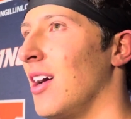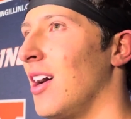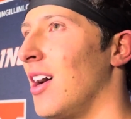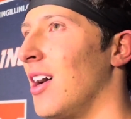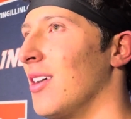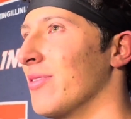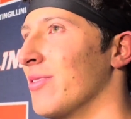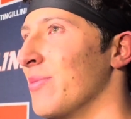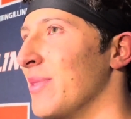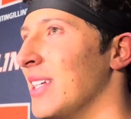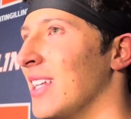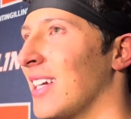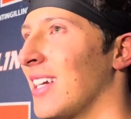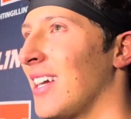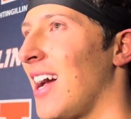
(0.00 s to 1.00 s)
For me,
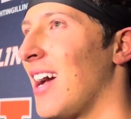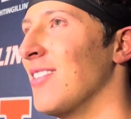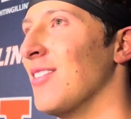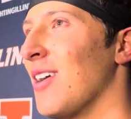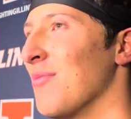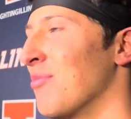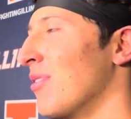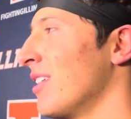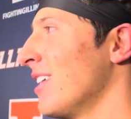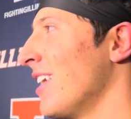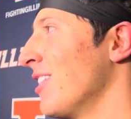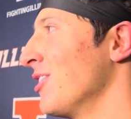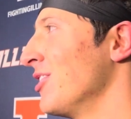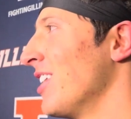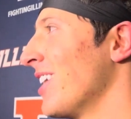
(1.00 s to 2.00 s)
like, I'm pretty
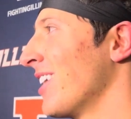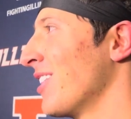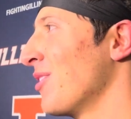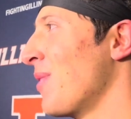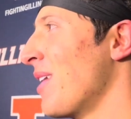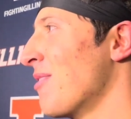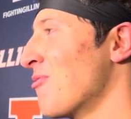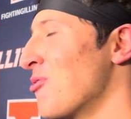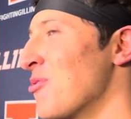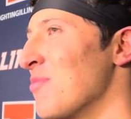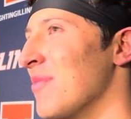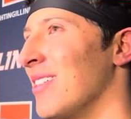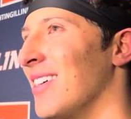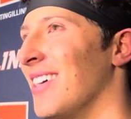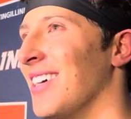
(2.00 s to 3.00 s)
energetic in the weight
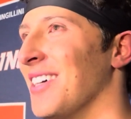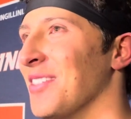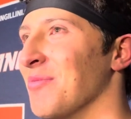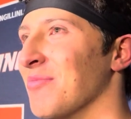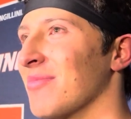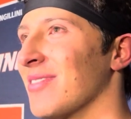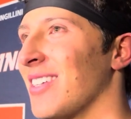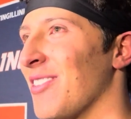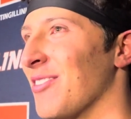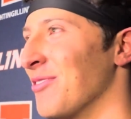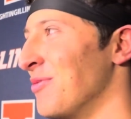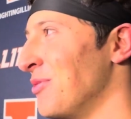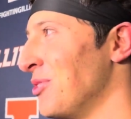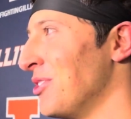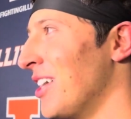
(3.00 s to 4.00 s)
room, coming
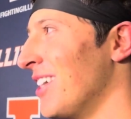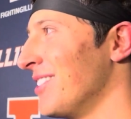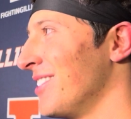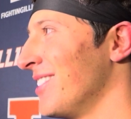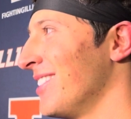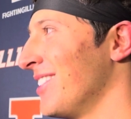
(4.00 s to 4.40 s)
from New Jersey.